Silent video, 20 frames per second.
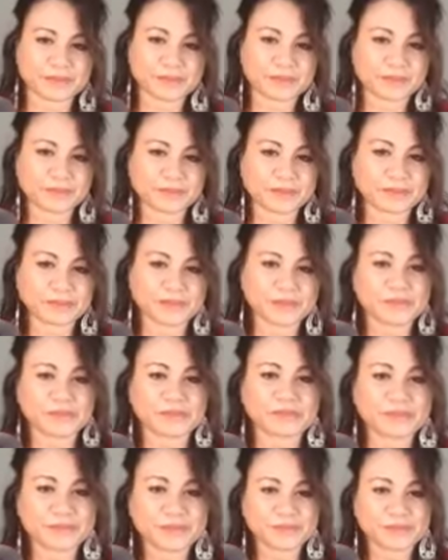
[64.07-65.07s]

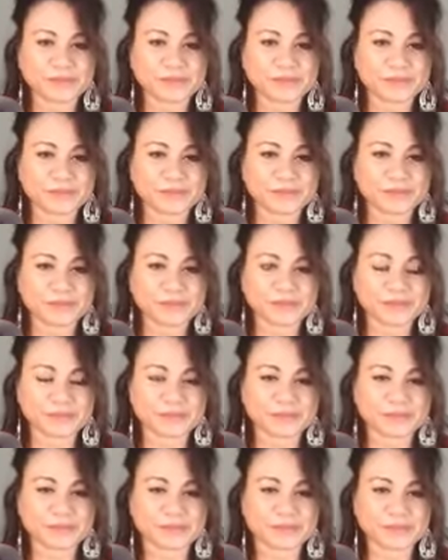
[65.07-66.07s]

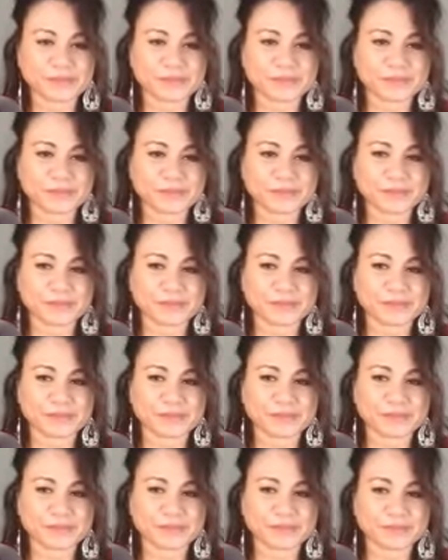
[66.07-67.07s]

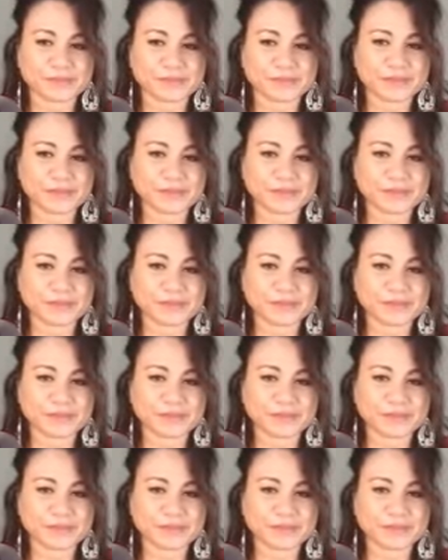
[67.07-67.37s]
(not speaking)